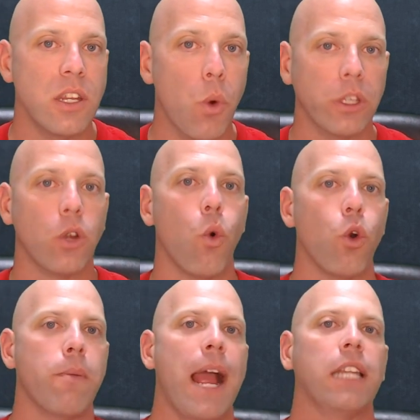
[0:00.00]
You want the
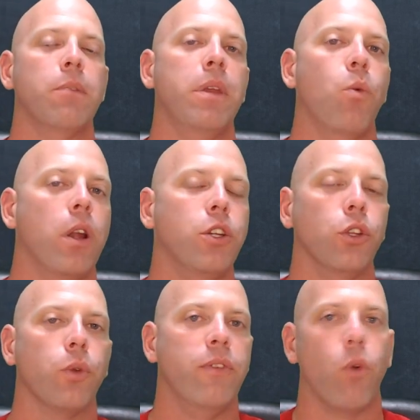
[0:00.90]
quarterback to be one, two,
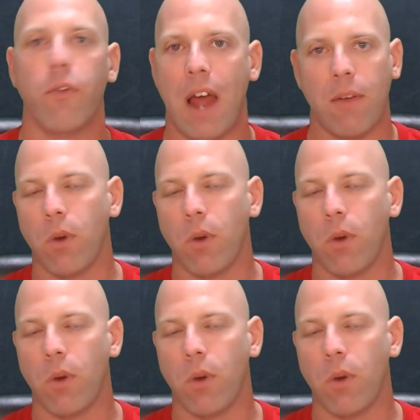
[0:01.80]
three, four, five,